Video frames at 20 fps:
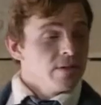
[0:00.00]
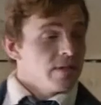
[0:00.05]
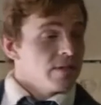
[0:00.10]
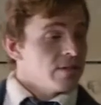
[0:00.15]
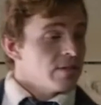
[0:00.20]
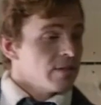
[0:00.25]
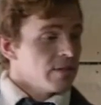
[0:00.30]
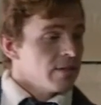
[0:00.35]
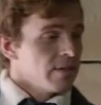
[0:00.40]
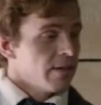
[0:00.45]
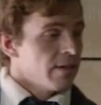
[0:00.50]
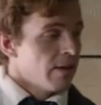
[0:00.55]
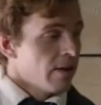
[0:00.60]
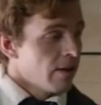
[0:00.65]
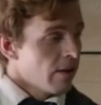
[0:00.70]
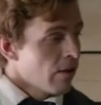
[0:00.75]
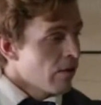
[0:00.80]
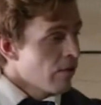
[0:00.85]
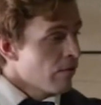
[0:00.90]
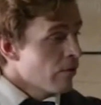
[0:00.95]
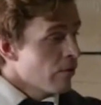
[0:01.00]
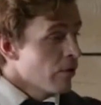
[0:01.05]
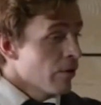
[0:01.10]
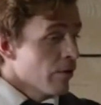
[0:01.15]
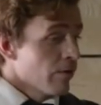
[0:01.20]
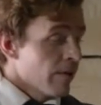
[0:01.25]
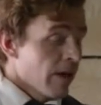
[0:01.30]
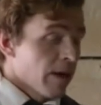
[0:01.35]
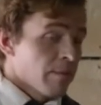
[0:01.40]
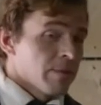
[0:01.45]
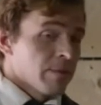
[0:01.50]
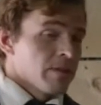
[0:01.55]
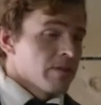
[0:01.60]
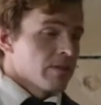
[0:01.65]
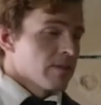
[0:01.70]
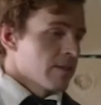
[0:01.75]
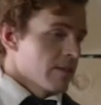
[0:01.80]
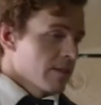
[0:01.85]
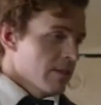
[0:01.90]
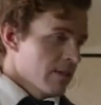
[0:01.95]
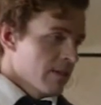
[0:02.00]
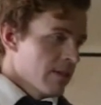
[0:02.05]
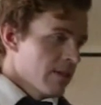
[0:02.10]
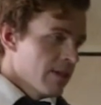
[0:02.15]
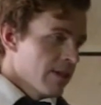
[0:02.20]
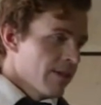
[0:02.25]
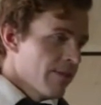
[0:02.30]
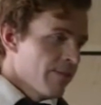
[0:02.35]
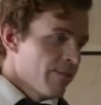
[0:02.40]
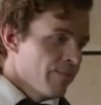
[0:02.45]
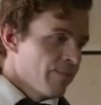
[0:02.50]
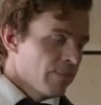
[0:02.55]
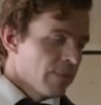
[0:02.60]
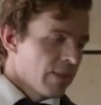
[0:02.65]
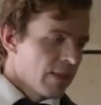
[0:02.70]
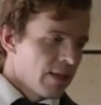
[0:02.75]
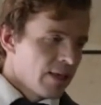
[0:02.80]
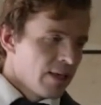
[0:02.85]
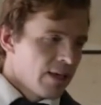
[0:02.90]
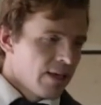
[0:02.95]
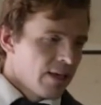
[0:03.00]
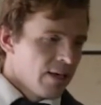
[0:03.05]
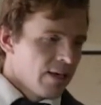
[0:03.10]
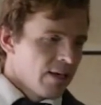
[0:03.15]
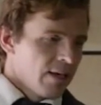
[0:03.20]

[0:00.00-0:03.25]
when we get some of our most revolutionary doctrines.